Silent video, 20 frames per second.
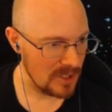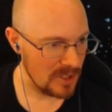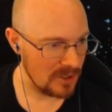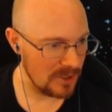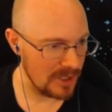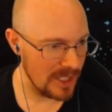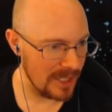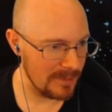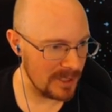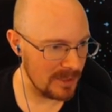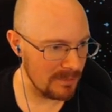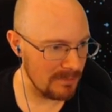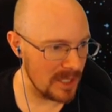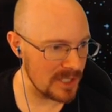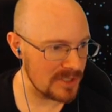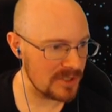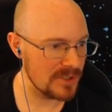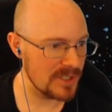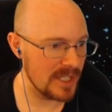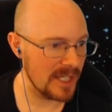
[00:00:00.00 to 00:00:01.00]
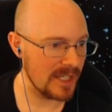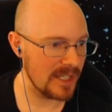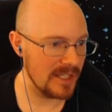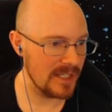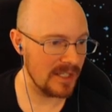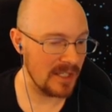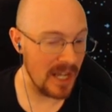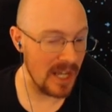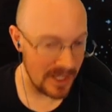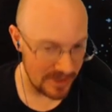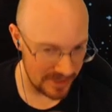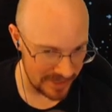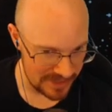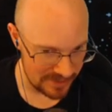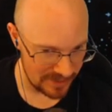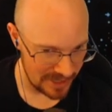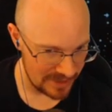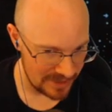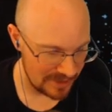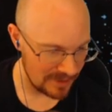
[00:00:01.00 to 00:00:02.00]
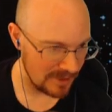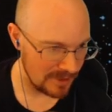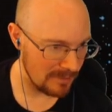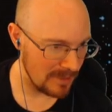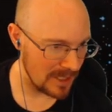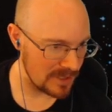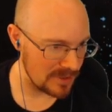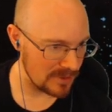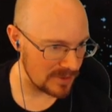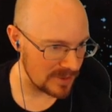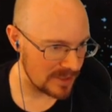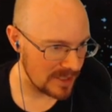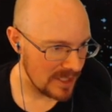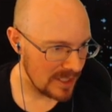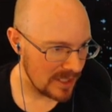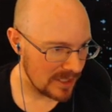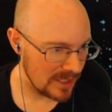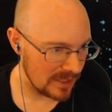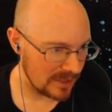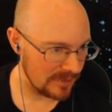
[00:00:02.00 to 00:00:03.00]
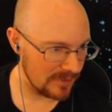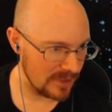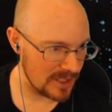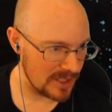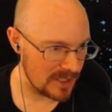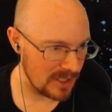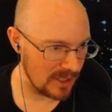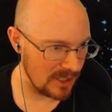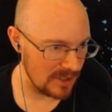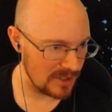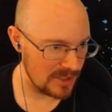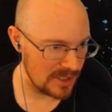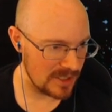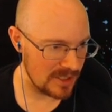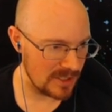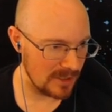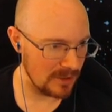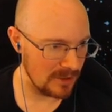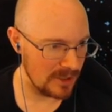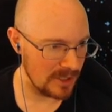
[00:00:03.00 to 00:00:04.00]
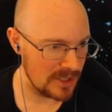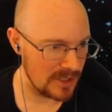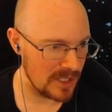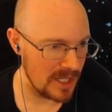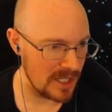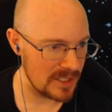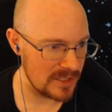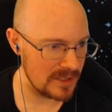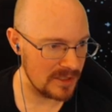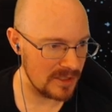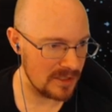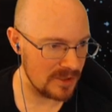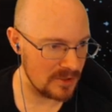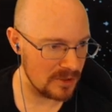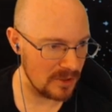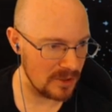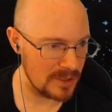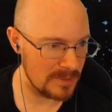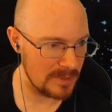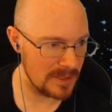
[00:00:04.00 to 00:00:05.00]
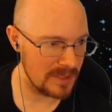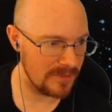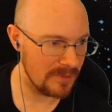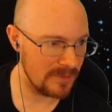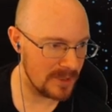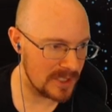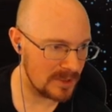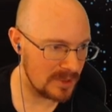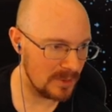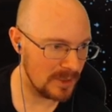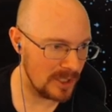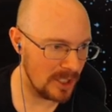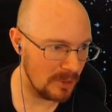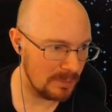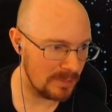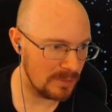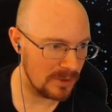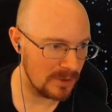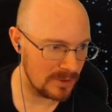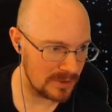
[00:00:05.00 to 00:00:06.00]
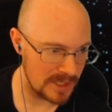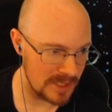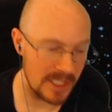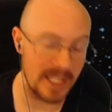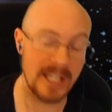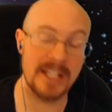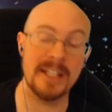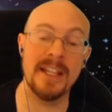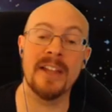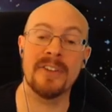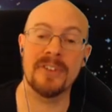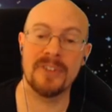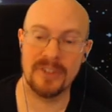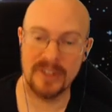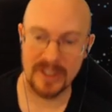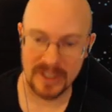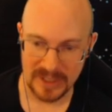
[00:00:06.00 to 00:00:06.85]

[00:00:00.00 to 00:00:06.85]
You're naming the muscles that connect. Ah, that's right. They're the muscles. Connect the various cartilages. So learning to consciously control a specific muscle would help with your singing. Yes.